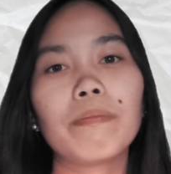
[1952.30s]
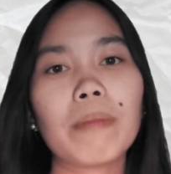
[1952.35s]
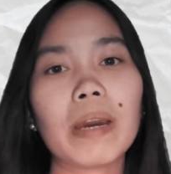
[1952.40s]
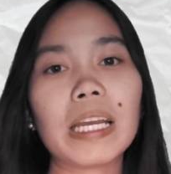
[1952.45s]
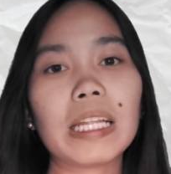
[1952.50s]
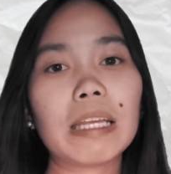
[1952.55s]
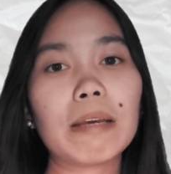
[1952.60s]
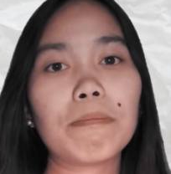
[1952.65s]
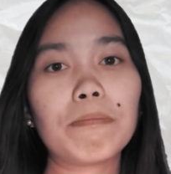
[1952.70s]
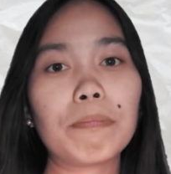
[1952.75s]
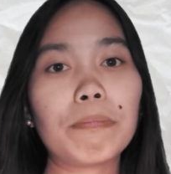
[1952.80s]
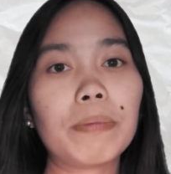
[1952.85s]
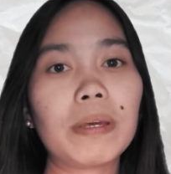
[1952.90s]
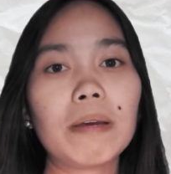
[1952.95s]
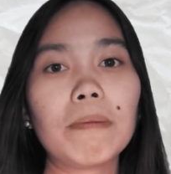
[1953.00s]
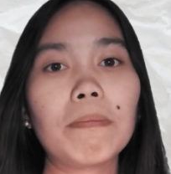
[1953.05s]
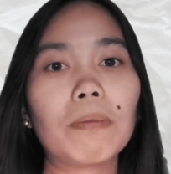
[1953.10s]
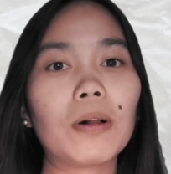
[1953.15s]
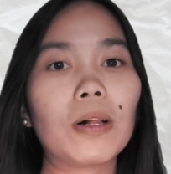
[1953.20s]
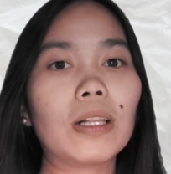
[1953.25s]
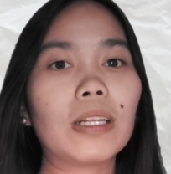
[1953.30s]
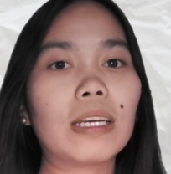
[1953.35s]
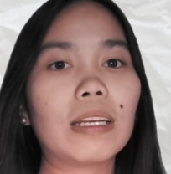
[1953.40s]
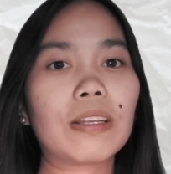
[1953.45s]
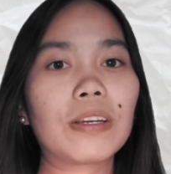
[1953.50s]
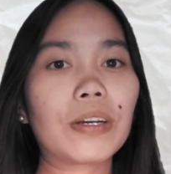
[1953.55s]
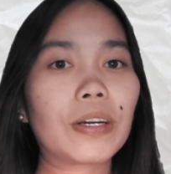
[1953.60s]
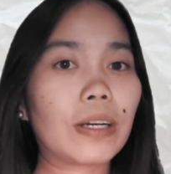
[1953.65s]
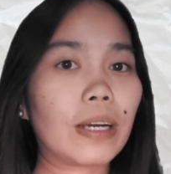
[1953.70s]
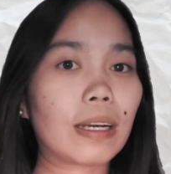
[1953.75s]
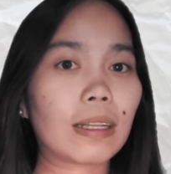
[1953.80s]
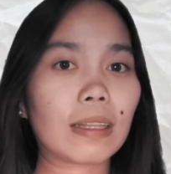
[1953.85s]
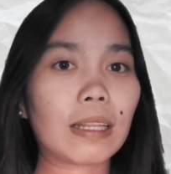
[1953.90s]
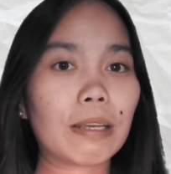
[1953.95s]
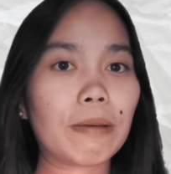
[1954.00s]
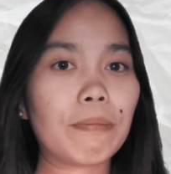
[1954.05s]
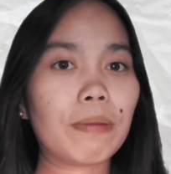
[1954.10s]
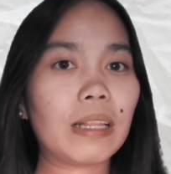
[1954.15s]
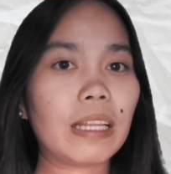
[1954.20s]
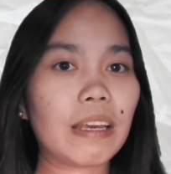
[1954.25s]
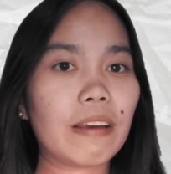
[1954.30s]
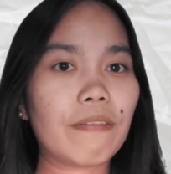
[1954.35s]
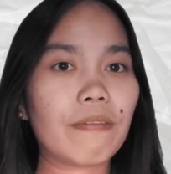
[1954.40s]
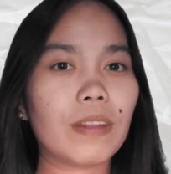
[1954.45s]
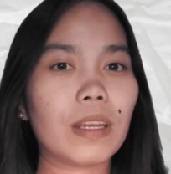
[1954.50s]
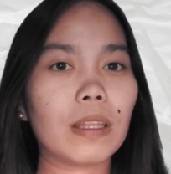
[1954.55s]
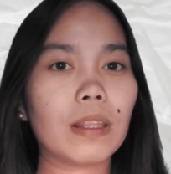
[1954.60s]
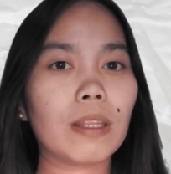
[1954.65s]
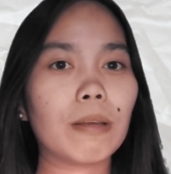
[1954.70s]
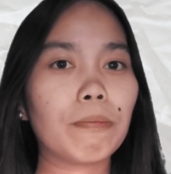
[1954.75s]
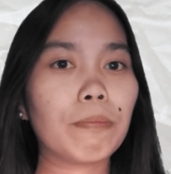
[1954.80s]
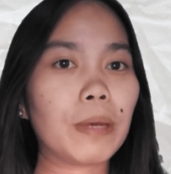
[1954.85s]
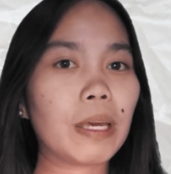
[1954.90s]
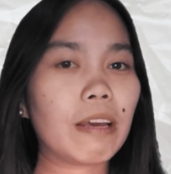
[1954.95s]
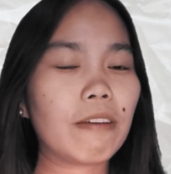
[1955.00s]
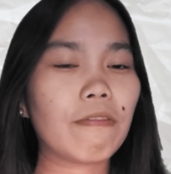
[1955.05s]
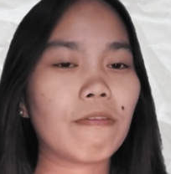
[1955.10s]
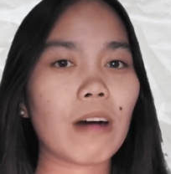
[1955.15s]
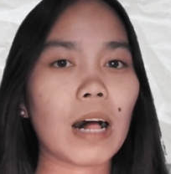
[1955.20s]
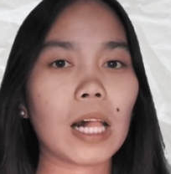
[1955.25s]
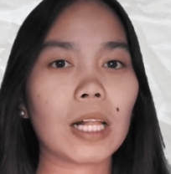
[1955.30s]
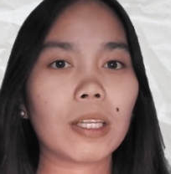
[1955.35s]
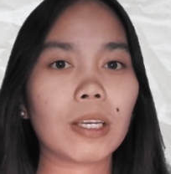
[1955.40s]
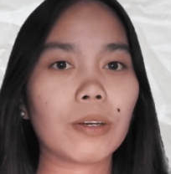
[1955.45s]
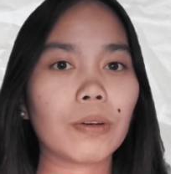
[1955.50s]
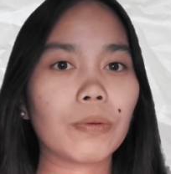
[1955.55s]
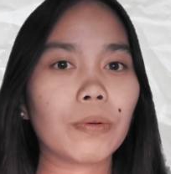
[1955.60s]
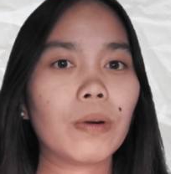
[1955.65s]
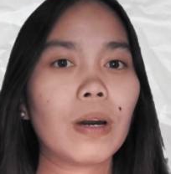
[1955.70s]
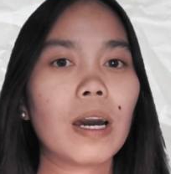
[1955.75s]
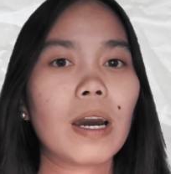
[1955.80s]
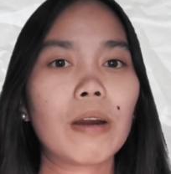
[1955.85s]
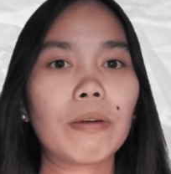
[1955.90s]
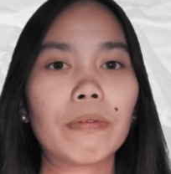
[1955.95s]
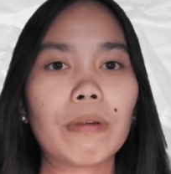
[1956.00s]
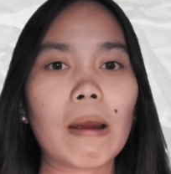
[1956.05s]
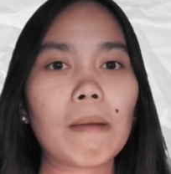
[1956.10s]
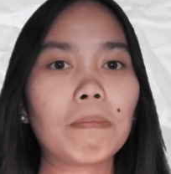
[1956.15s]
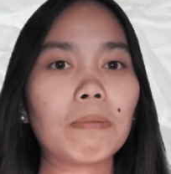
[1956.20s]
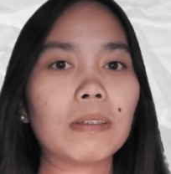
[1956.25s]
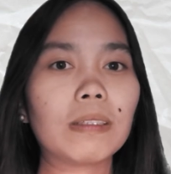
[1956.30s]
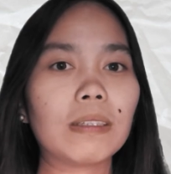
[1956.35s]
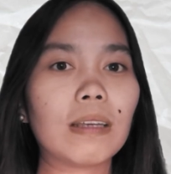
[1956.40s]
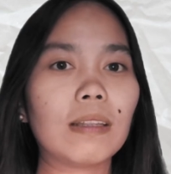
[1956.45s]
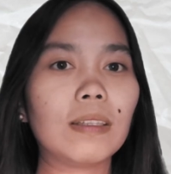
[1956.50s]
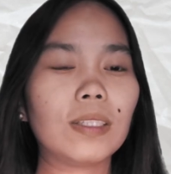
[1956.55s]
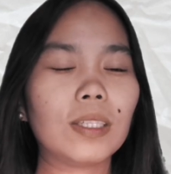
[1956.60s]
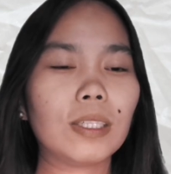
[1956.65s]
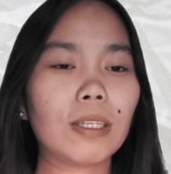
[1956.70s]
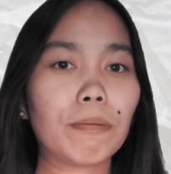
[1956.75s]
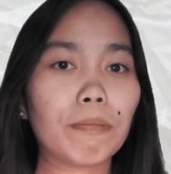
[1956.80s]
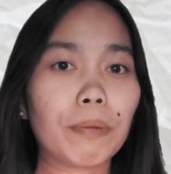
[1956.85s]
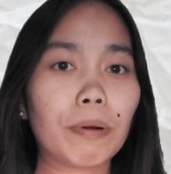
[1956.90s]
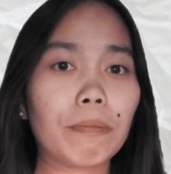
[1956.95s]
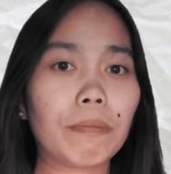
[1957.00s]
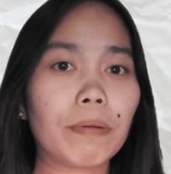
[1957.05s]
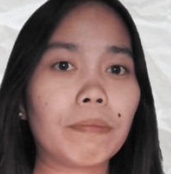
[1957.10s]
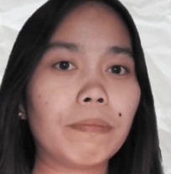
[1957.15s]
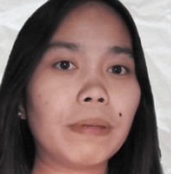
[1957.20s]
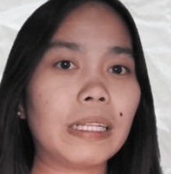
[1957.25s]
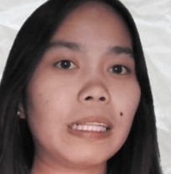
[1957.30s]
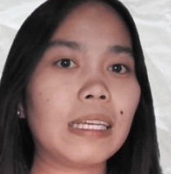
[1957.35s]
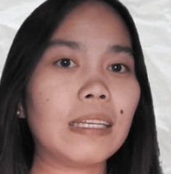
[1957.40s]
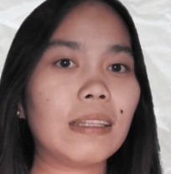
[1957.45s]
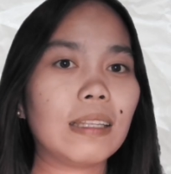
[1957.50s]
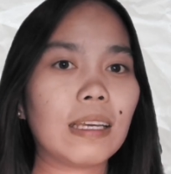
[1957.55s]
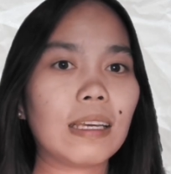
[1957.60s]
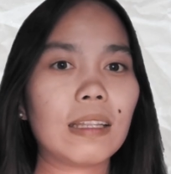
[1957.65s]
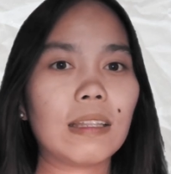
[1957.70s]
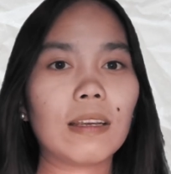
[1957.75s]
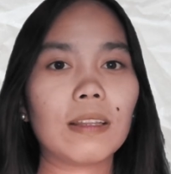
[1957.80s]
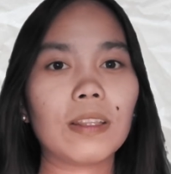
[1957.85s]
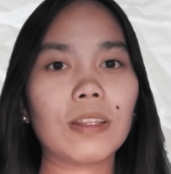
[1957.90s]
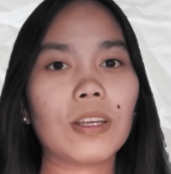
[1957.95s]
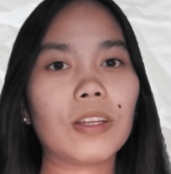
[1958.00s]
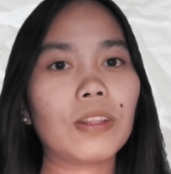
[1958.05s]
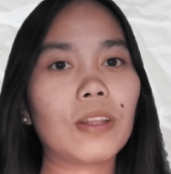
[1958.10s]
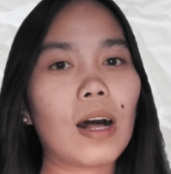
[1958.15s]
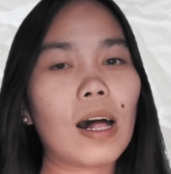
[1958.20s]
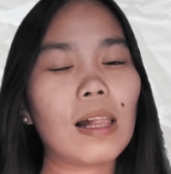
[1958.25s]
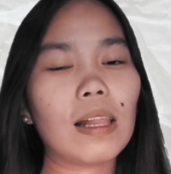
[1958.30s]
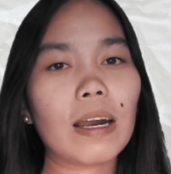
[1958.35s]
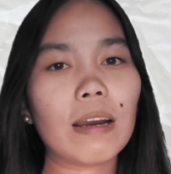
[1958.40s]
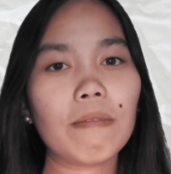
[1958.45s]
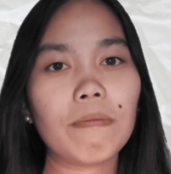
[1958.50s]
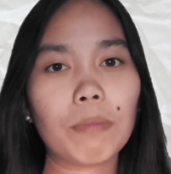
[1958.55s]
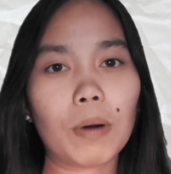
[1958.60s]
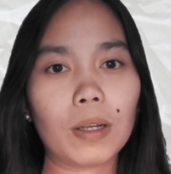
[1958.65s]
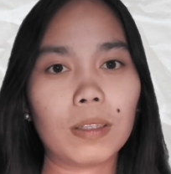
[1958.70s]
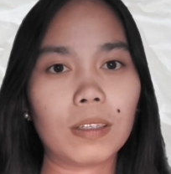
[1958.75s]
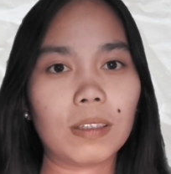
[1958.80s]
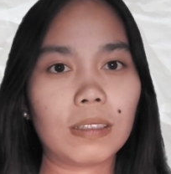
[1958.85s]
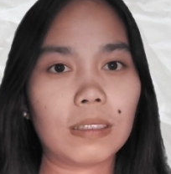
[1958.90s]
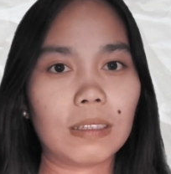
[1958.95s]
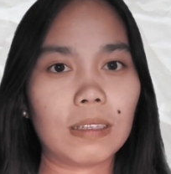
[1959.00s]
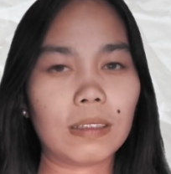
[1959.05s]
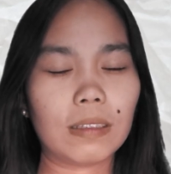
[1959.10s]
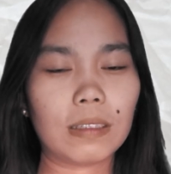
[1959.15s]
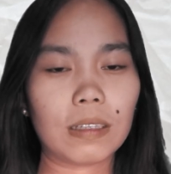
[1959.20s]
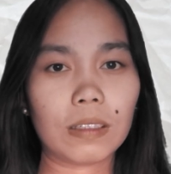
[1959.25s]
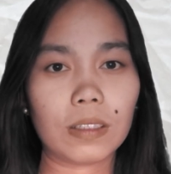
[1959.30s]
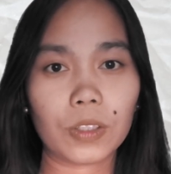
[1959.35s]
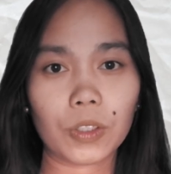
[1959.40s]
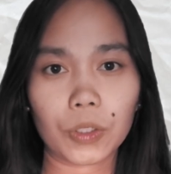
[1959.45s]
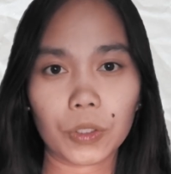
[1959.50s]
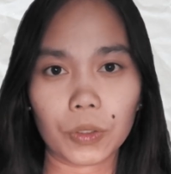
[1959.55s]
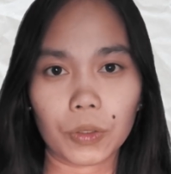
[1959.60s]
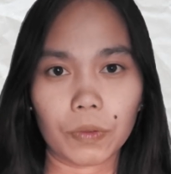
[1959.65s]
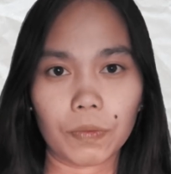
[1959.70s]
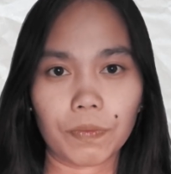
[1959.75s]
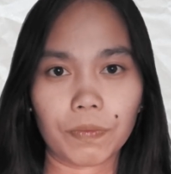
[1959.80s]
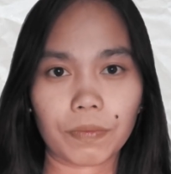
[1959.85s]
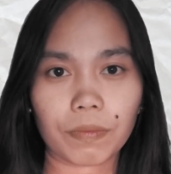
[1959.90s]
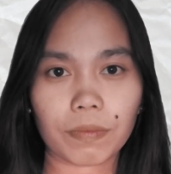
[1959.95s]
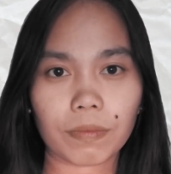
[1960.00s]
Many people incorrectly believe that the p value represents the probability that the null hypothesis is true.